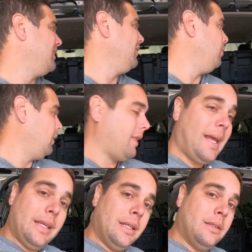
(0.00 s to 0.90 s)
all of
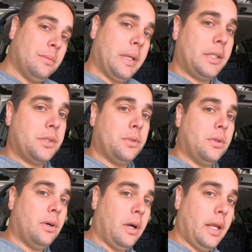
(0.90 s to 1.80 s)
that in to make
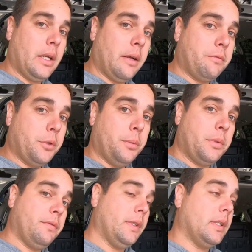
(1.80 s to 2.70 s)
sure I had enough room
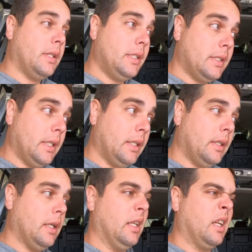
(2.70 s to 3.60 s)
to fit this
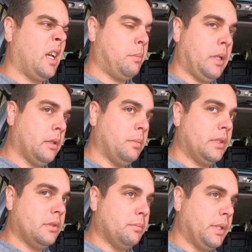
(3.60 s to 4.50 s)
in, and then a couple other
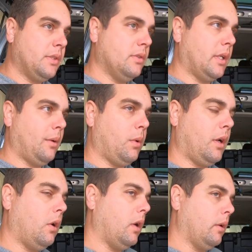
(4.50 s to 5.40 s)
bits and pieces that I want
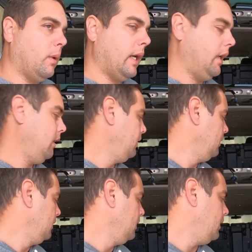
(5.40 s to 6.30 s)
to hide away
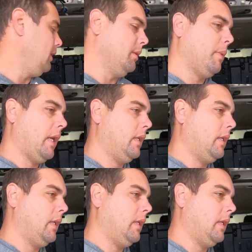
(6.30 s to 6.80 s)
in the back